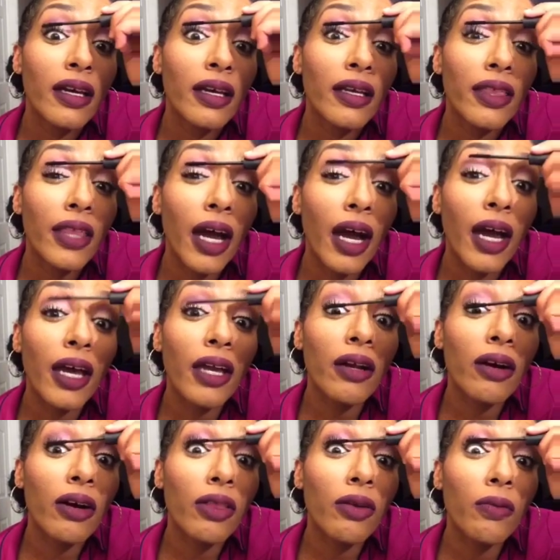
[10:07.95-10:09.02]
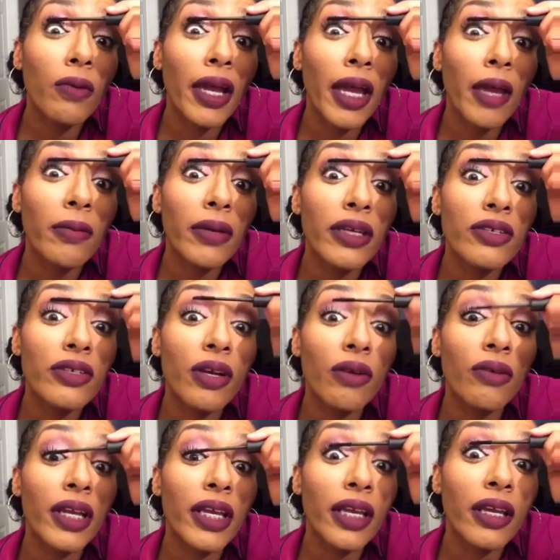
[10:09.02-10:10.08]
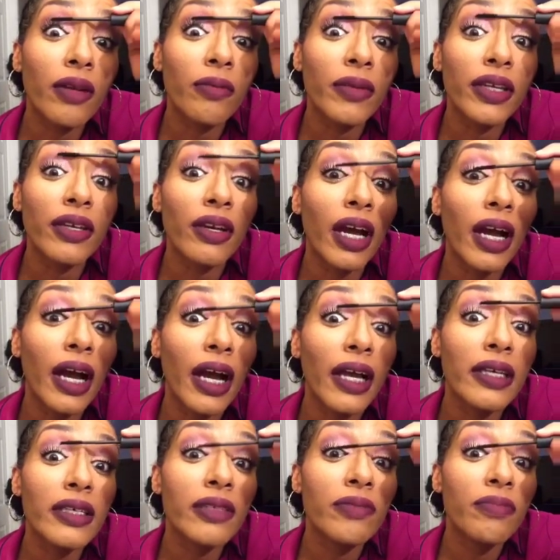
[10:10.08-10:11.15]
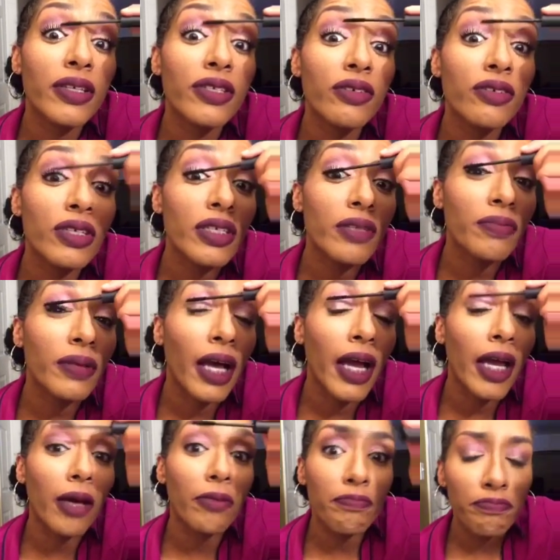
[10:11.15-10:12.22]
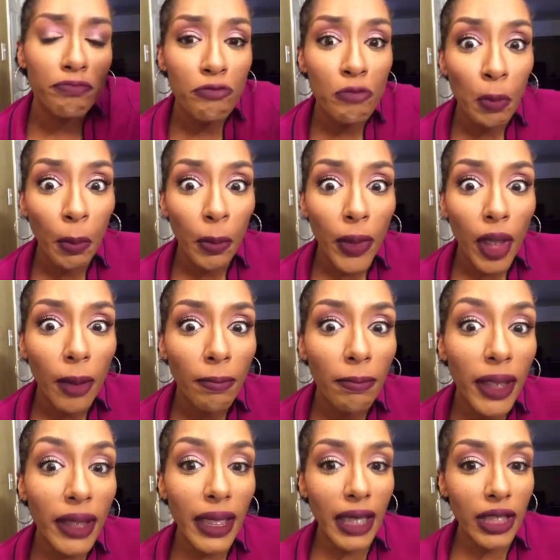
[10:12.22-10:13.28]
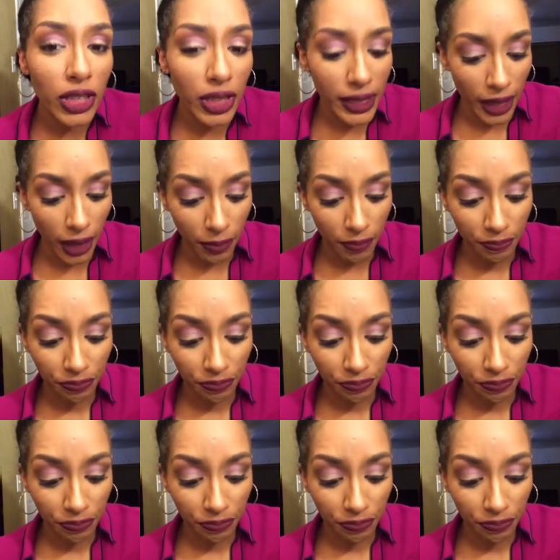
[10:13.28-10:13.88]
Not all the way because you don't want to get them in your eyes, but you'll just apply them mid-lash to tip.